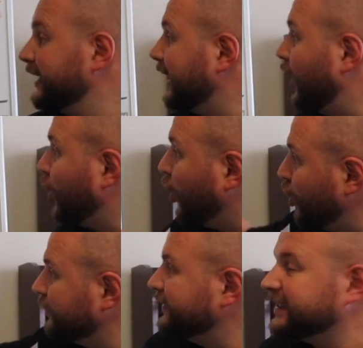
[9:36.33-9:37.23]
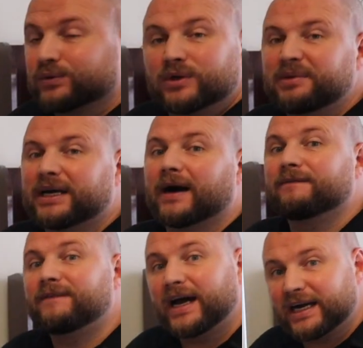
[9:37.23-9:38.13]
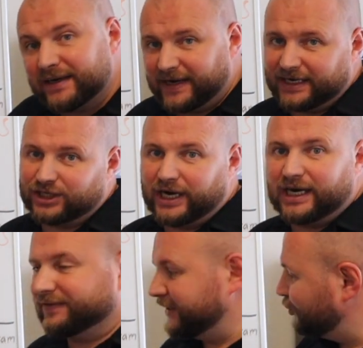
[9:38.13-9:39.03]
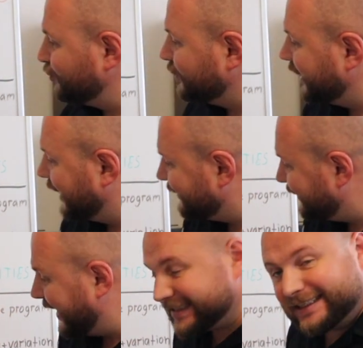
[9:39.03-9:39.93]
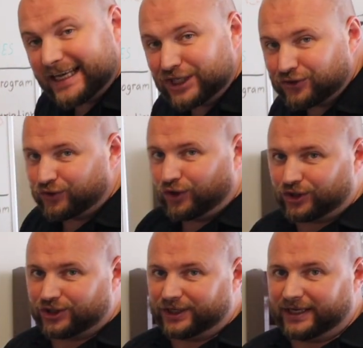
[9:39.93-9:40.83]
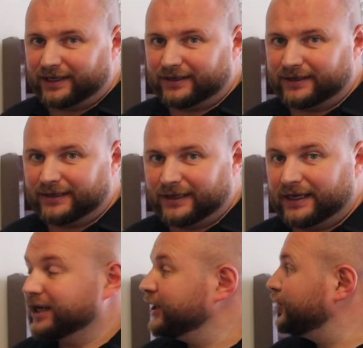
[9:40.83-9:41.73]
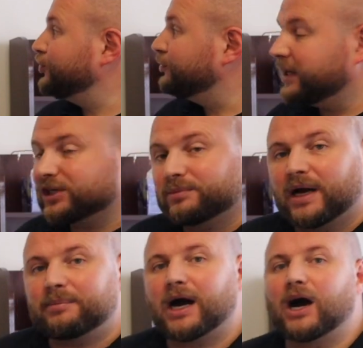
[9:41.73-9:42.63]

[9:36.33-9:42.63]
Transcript: Now all of this will become very, very relevant during the advanced stage of your career. You might remember